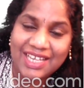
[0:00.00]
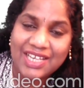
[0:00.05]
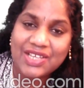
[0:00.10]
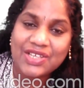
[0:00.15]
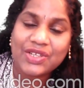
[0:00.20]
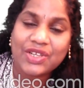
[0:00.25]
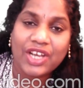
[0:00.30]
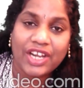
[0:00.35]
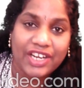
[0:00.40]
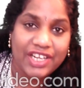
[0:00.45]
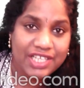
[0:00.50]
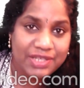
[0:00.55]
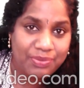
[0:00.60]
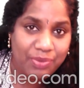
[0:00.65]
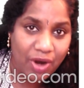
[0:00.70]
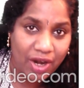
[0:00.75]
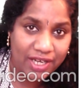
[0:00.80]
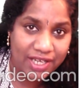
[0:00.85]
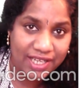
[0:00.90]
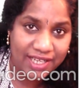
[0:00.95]

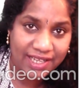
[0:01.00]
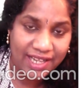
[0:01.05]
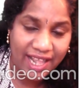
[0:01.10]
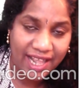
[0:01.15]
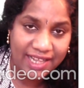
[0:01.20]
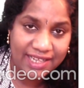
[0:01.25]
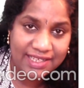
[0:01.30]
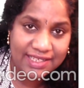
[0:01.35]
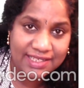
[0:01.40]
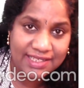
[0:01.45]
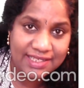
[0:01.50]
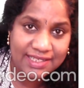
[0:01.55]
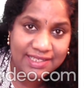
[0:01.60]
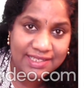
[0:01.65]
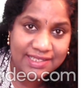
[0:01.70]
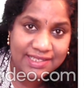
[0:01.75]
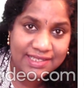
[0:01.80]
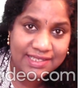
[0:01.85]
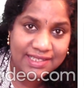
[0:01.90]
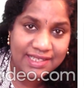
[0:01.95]
Corresponding
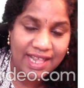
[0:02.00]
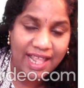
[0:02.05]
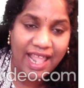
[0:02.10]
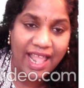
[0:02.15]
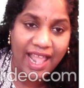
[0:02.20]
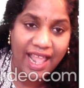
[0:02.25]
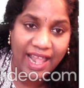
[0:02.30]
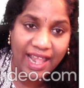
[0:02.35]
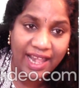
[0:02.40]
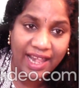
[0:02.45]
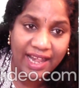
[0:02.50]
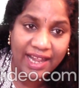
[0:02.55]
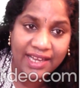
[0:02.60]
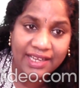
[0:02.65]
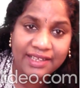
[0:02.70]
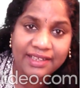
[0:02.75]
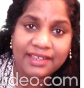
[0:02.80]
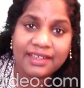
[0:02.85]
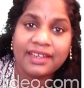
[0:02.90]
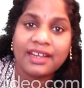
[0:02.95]
angles
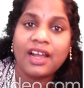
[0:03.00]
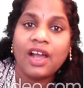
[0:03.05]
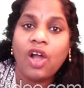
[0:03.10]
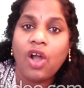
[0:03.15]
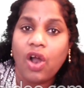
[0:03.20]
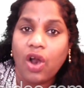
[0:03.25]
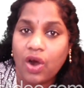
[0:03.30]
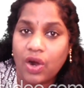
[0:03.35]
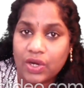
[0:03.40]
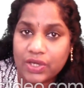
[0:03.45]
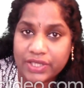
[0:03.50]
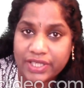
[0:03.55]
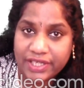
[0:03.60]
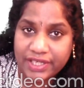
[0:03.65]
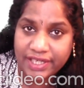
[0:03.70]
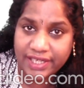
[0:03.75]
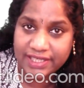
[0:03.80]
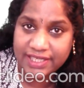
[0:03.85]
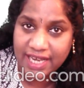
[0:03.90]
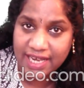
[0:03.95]
and
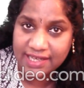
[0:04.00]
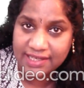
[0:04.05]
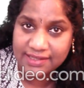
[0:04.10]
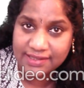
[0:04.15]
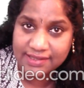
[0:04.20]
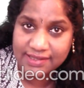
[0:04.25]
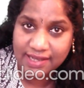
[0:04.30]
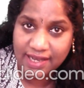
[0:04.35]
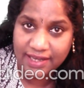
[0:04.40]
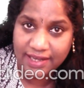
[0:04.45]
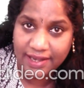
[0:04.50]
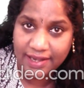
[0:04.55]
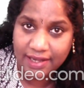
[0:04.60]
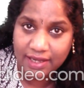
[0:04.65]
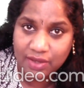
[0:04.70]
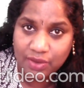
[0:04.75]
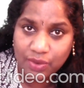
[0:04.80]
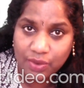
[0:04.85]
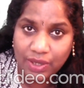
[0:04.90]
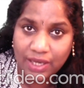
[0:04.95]
alternate angles are
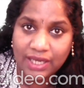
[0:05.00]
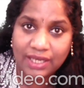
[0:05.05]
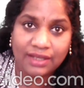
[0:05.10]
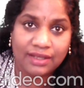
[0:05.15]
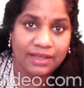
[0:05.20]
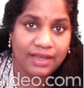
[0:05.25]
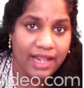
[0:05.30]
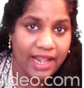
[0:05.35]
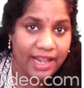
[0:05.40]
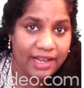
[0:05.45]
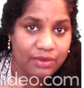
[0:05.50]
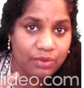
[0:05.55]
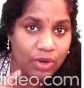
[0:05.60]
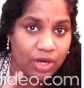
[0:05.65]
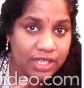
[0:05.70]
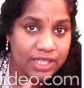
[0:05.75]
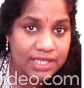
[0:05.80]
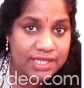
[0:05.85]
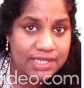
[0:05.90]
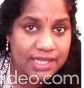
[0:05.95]
equal. And
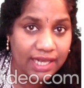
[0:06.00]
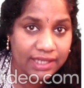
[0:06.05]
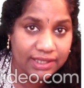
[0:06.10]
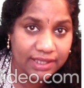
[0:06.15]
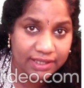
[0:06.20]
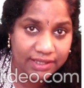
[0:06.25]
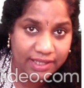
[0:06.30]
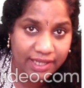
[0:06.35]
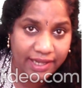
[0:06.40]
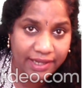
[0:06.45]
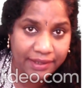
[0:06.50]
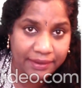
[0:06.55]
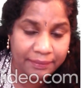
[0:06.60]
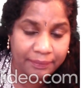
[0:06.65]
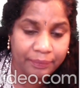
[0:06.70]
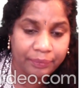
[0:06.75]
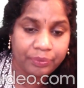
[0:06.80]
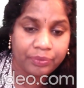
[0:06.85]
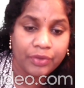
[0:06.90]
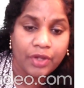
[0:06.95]
what is the other thing?
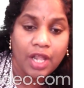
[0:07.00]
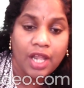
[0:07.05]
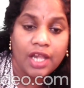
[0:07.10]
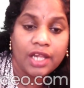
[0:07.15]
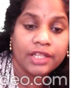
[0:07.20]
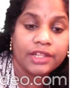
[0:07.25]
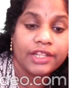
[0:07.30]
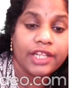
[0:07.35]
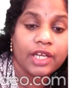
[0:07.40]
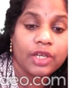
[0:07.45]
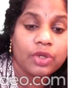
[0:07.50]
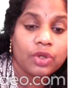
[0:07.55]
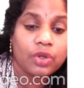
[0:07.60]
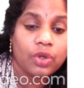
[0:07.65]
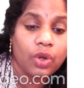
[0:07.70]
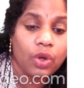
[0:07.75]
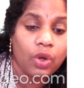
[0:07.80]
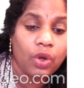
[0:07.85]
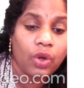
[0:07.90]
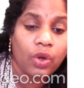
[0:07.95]
The
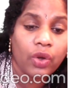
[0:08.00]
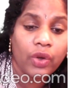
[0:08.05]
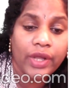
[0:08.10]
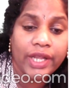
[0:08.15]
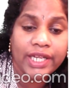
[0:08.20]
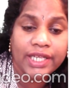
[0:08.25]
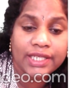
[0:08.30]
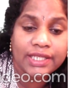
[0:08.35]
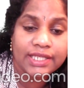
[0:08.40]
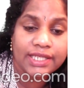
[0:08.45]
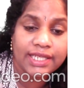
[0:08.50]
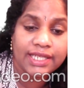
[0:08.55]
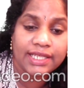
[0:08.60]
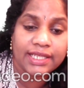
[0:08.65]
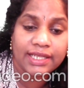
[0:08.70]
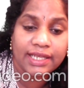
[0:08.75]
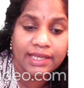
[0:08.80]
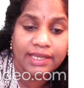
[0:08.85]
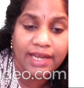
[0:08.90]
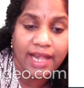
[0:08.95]

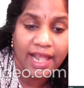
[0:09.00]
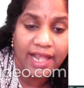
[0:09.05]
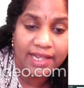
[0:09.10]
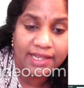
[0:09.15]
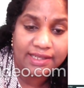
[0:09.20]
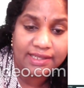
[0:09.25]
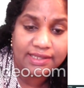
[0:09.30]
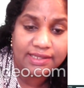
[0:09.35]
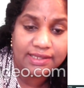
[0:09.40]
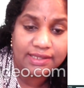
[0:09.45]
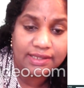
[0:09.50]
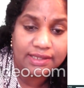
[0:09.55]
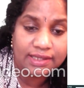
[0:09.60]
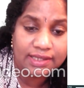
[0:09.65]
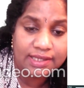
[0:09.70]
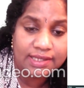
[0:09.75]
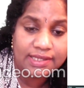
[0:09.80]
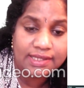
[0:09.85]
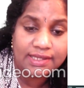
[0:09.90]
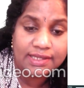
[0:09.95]
co-interior
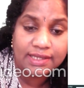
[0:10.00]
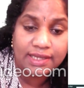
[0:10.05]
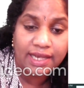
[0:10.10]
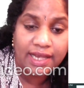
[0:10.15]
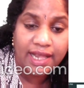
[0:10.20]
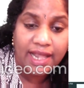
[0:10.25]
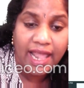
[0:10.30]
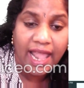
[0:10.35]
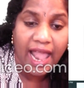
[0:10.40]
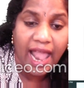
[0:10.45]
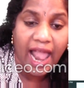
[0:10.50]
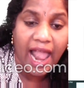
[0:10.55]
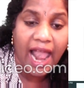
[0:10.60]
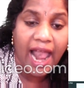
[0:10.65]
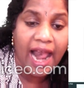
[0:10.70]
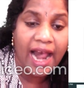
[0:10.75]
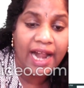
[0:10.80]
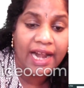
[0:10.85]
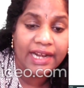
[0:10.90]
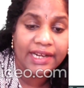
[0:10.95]
angles
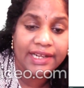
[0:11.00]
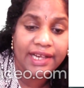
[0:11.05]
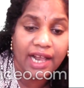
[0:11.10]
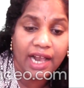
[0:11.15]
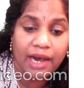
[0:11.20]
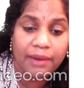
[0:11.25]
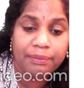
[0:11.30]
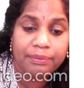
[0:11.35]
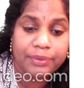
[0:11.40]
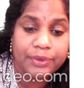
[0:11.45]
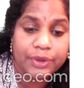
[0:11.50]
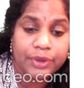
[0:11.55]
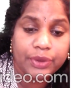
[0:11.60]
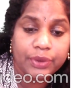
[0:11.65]
add up to